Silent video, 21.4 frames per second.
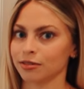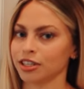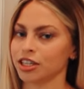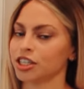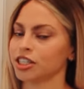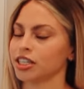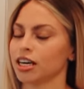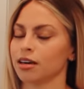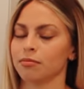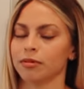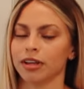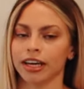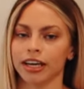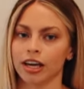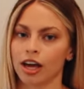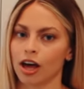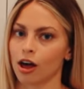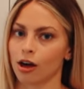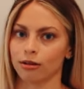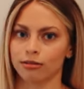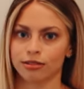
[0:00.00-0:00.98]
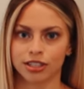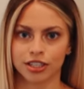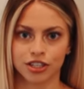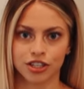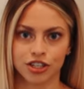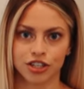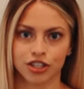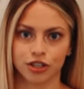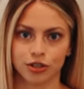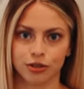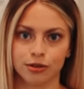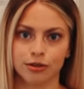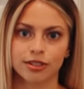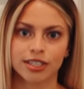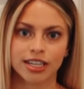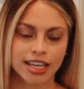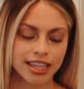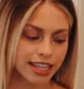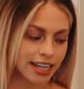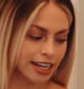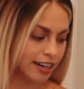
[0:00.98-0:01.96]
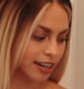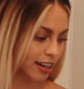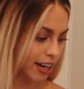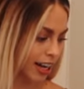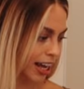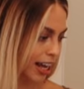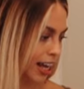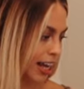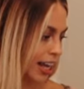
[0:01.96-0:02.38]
We just keep like coats and shoes in there.